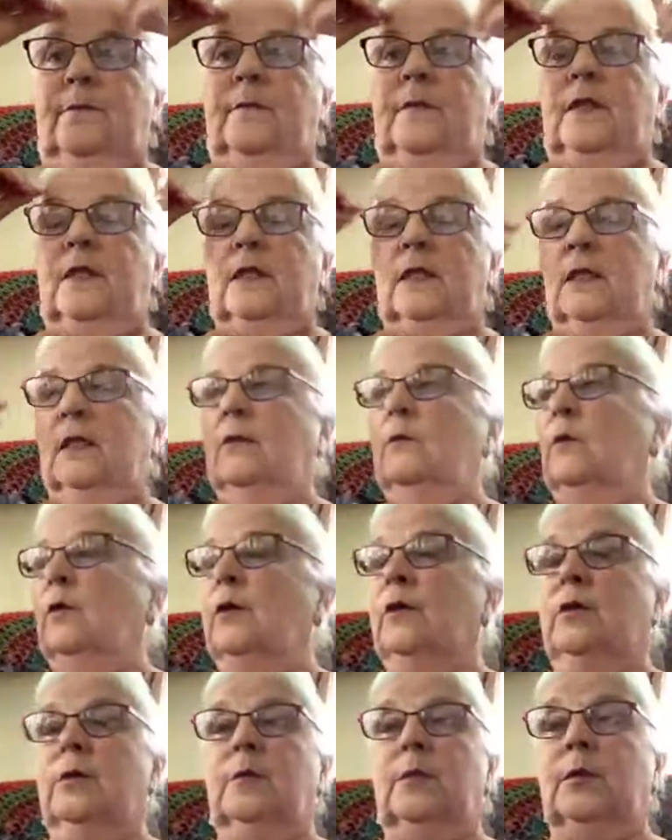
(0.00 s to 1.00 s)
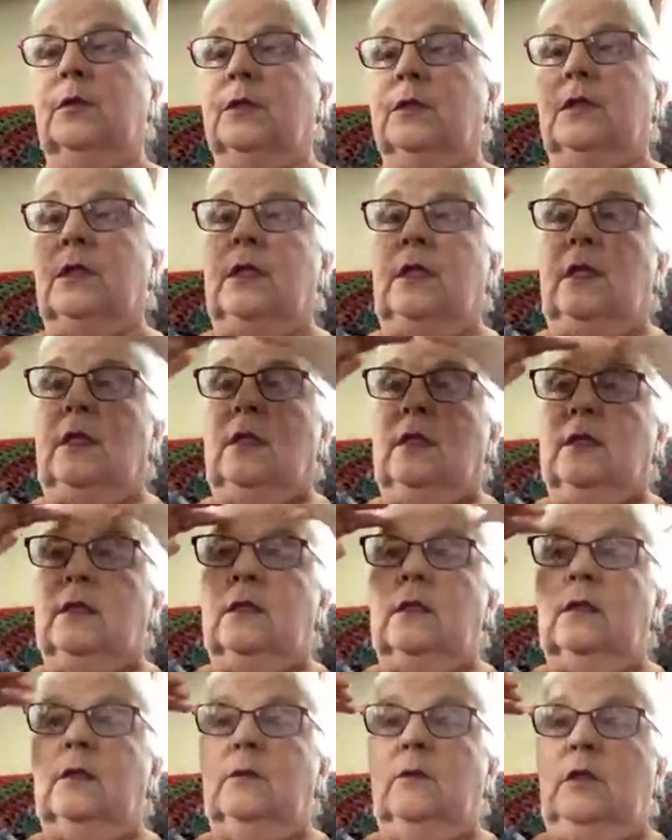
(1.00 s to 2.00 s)
there's in one of the books
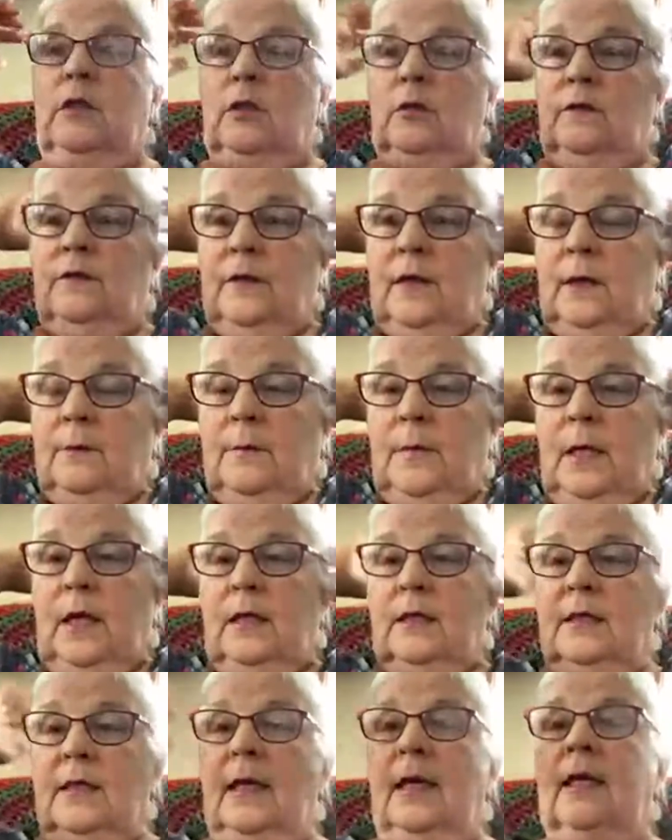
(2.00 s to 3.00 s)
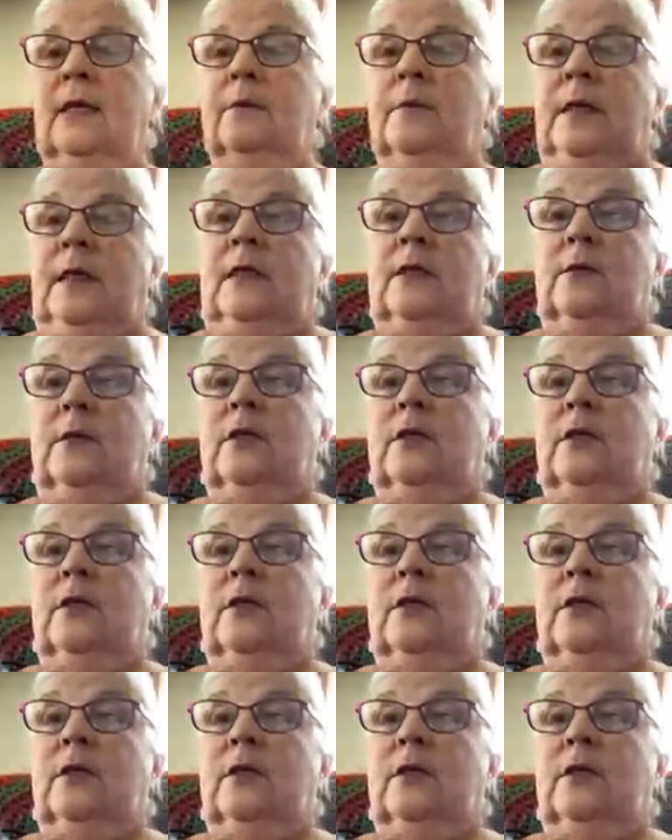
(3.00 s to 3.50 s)
we do party headbands,